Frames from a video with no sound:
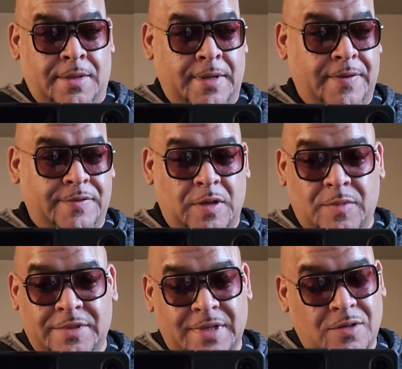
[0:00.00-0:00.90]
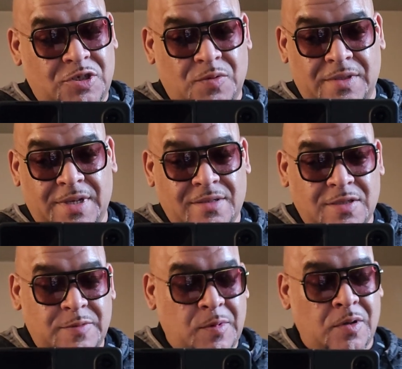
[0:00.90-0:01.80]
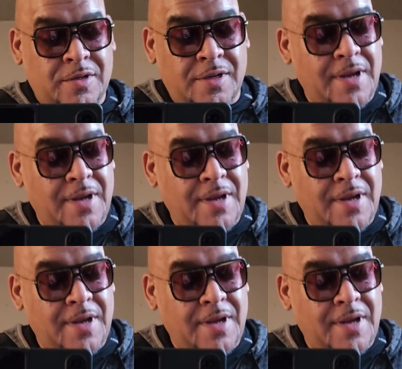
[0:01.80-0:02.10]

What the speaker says: If someone tells you it doesn't smell good,